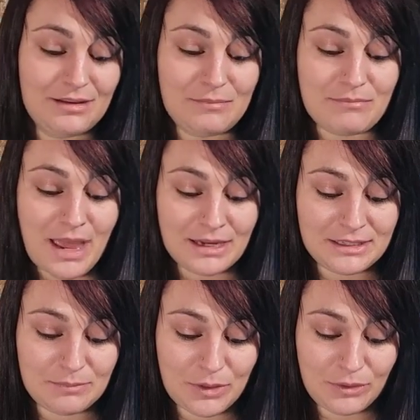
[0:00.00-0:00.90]

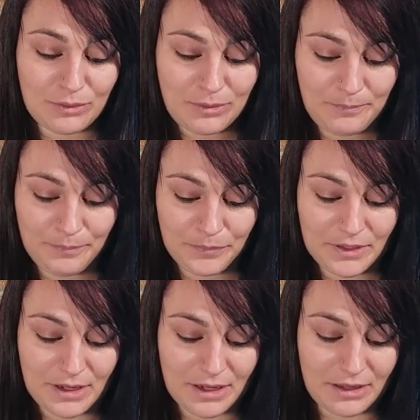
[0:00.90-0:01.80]
Maximo,
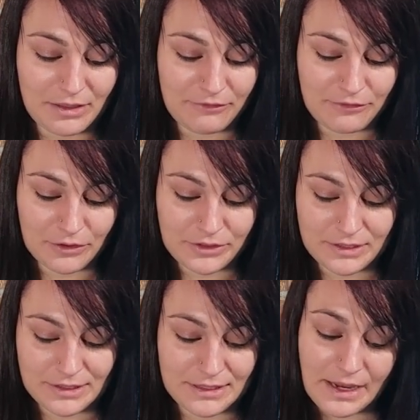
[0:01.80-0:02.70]
the first
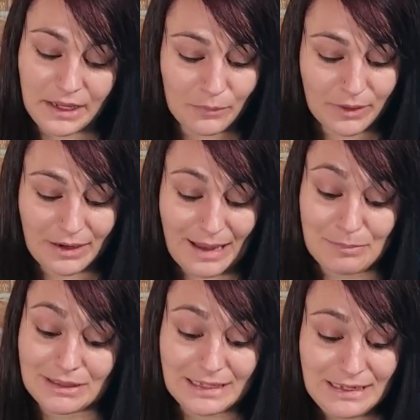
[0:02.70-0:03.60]
and second one, I
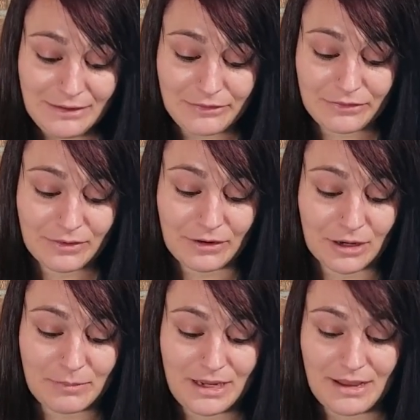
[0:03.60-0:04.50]
believe.
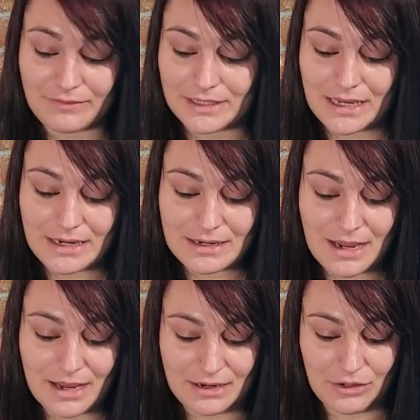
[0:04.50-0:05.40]
Army of Zin
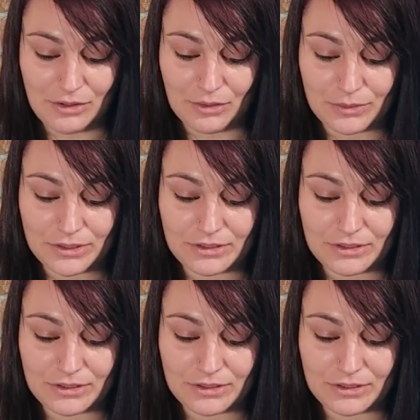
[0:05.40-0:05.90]
and Ghost